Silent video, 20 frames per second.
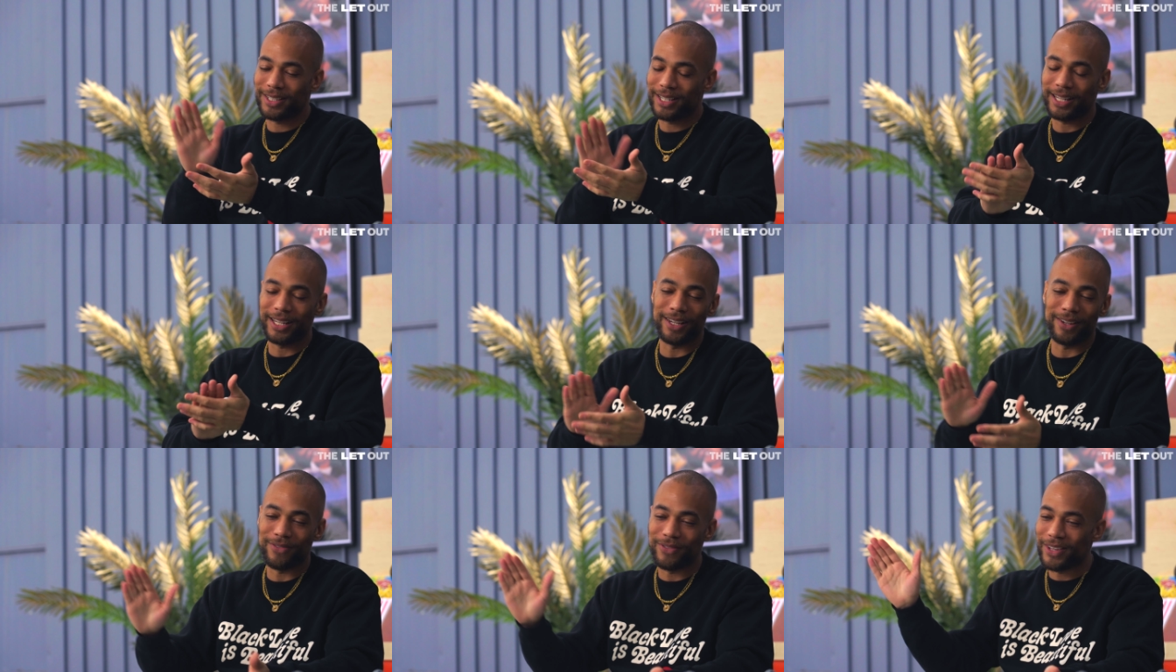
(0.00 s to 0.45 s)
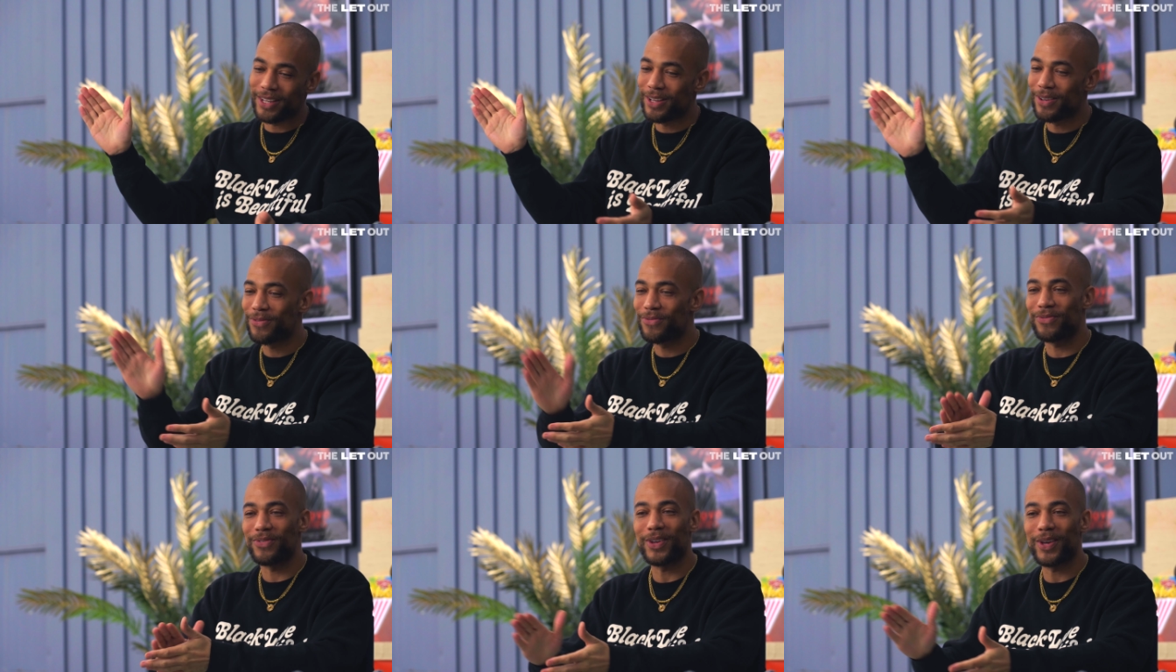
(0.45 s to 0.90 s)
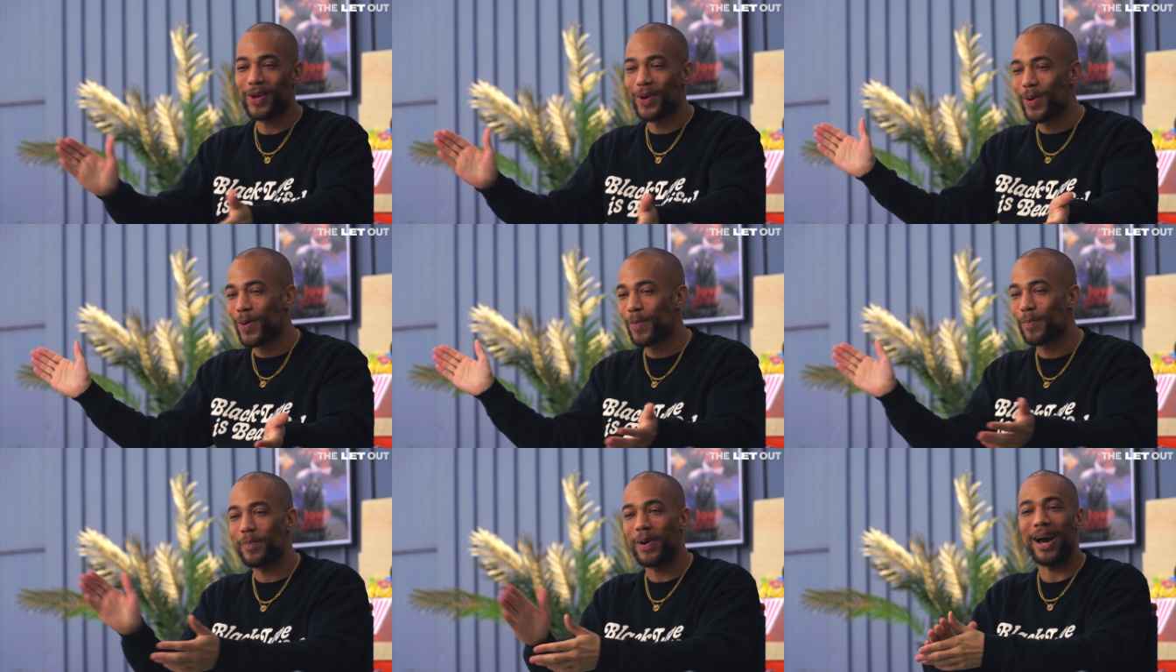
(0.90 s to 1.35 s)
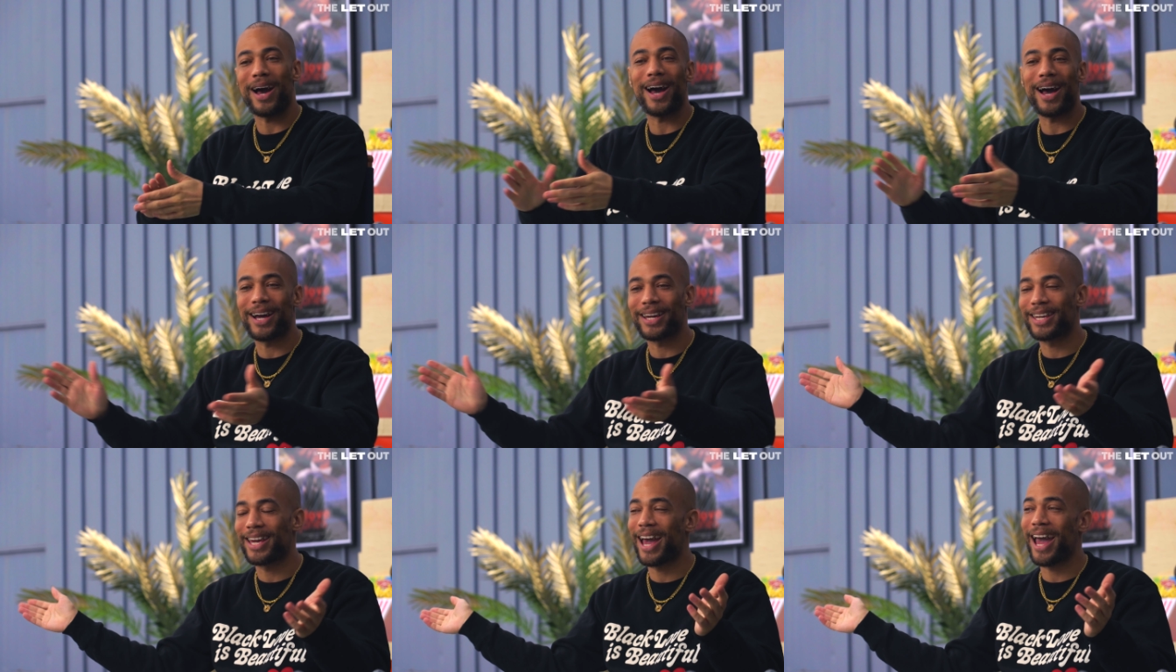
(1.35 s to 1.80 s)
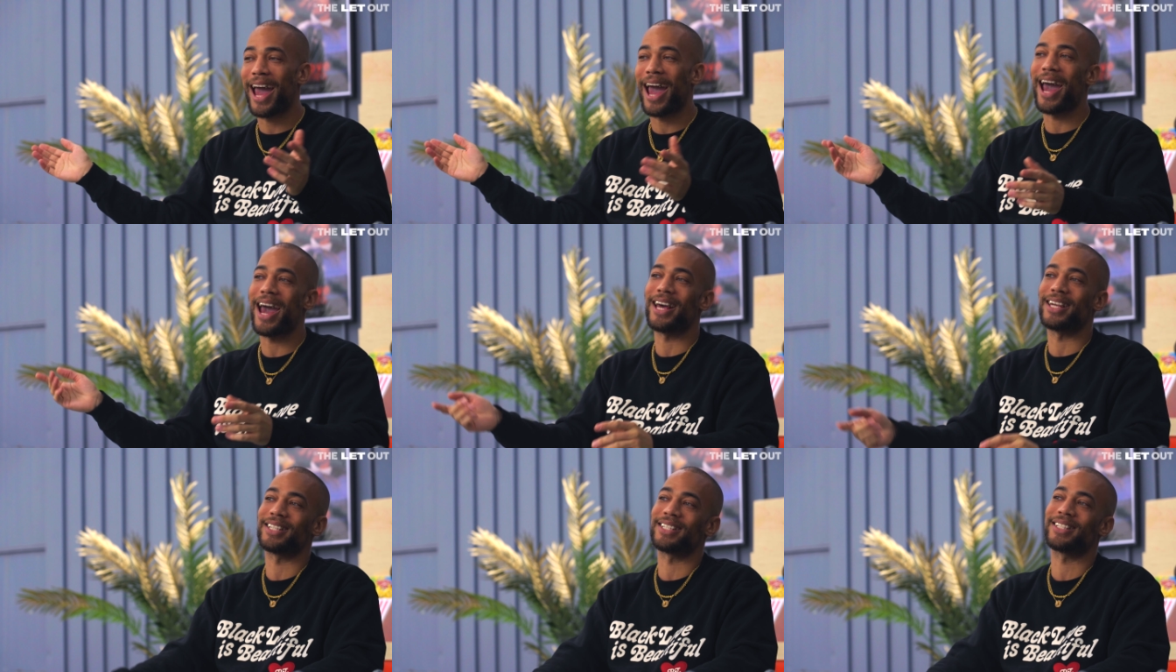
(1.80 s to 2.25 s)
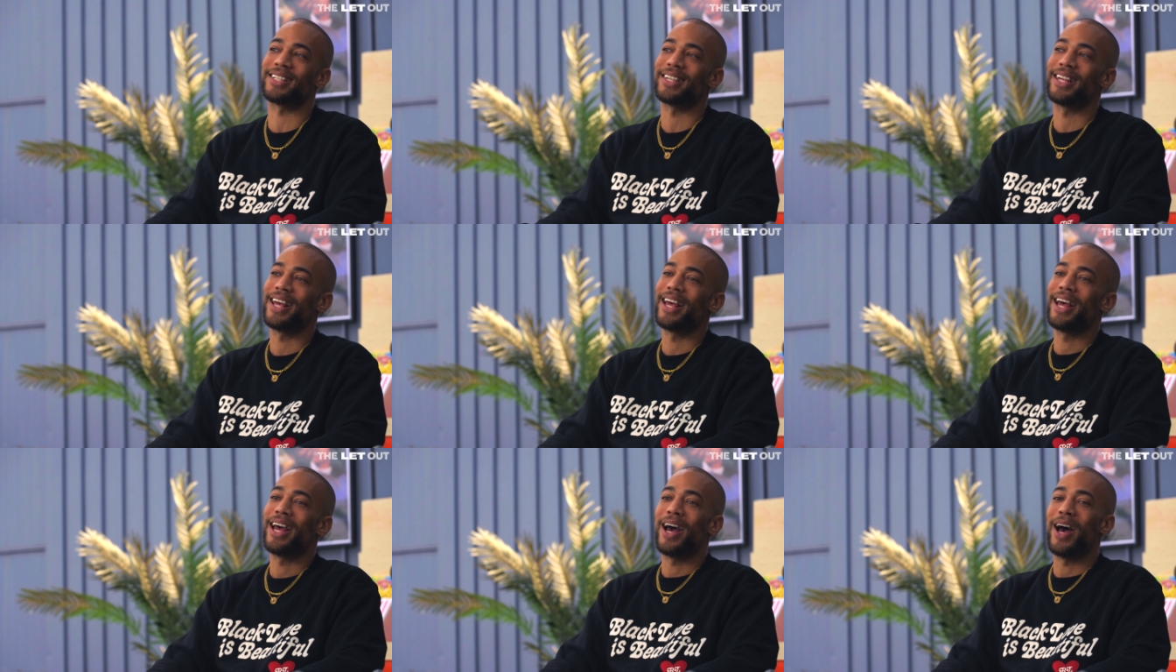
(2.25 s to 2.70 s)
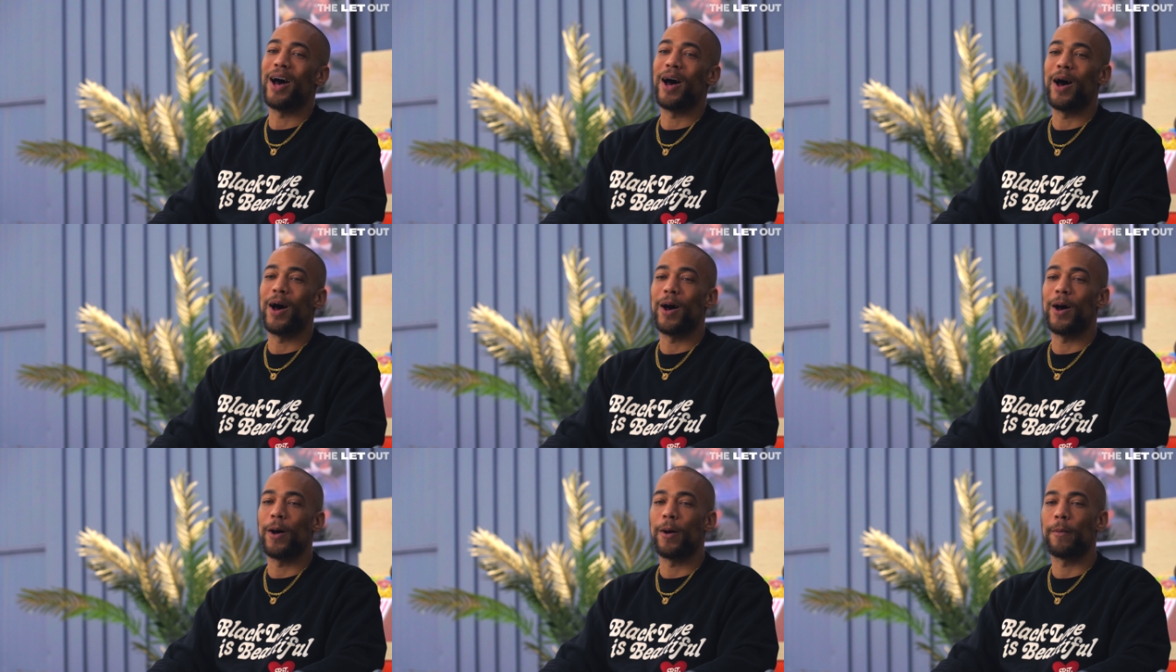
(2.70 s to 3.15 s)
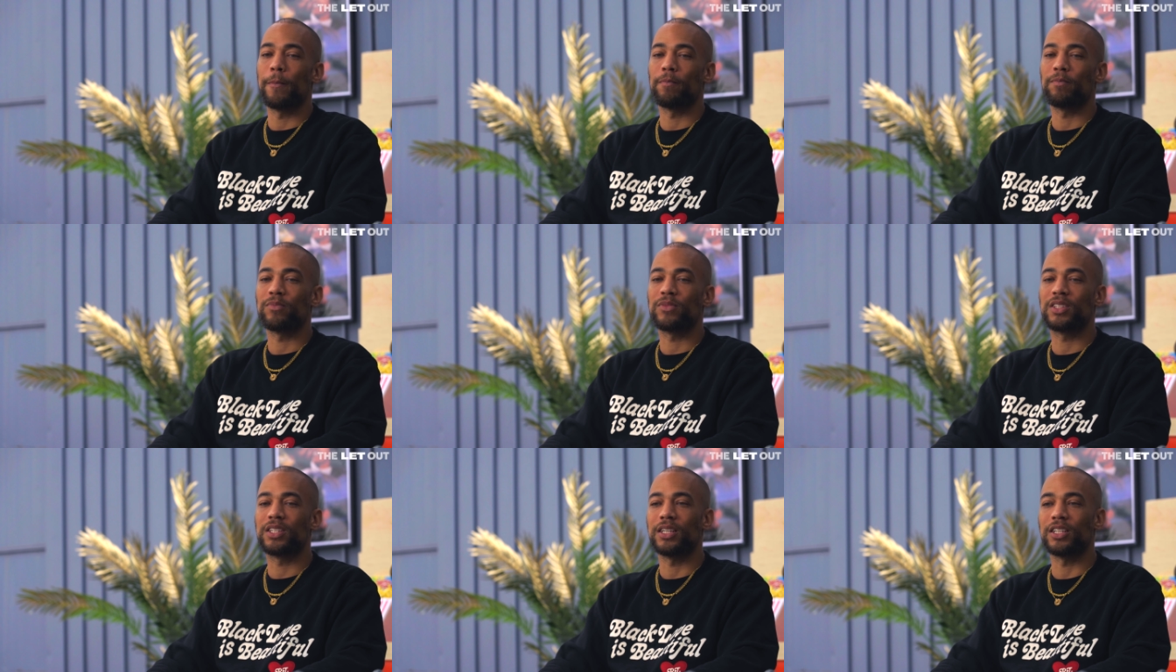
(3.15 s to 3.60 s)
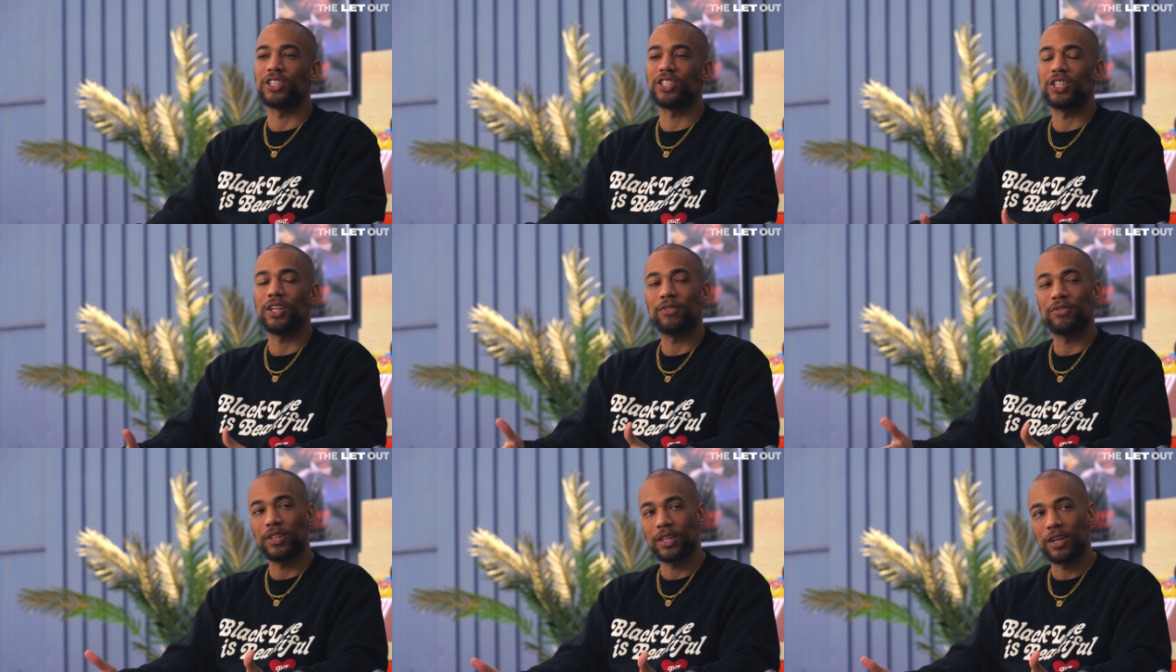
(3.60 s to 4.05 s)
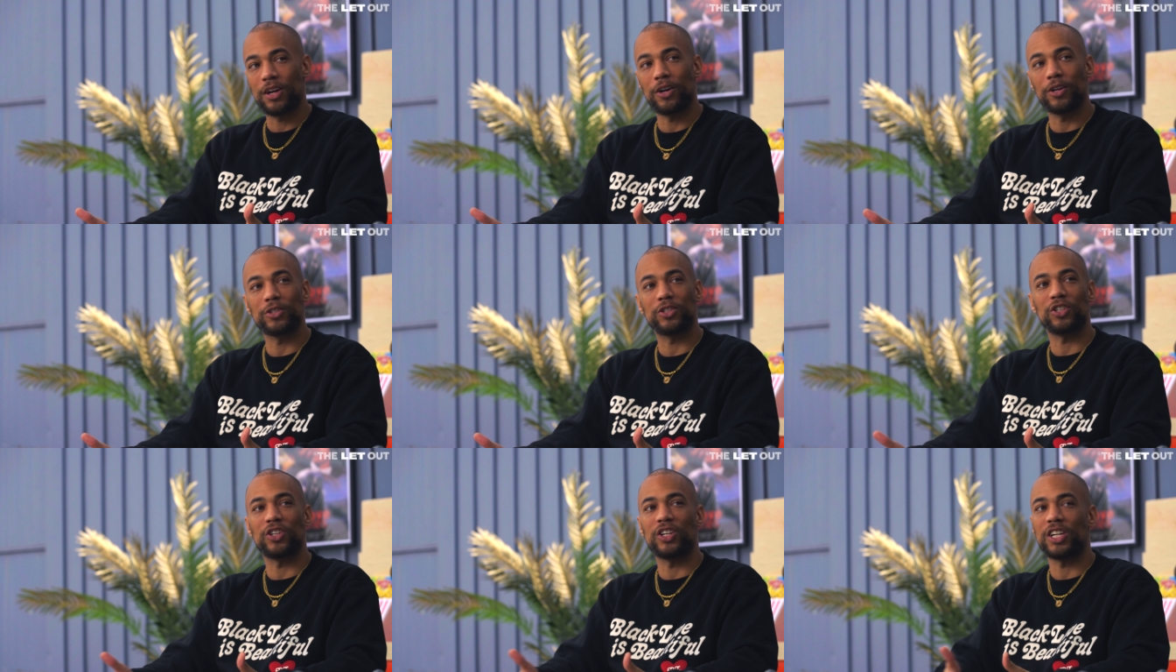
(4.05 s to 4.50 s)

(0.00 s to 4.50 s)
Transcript: T V, film, podcasts, um, to shift the culture.